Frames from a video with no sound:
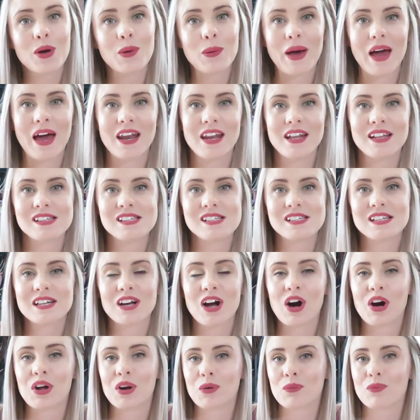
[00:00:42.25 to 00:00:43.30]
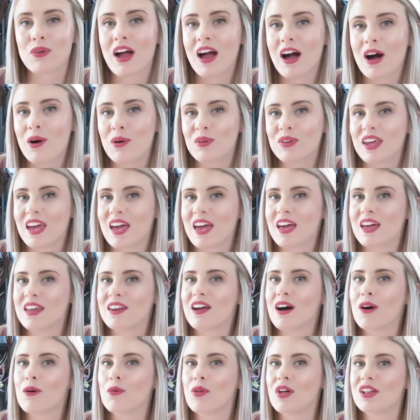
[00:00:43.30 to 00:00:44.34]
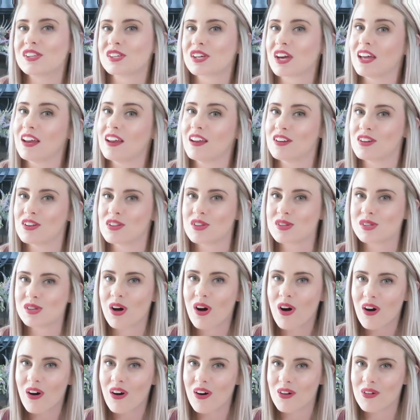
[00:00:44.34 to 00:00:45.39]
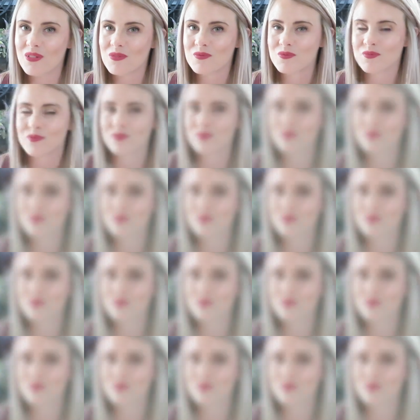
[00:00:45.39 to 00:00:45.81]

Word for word: go ahead and stick on around and let's get into this haul.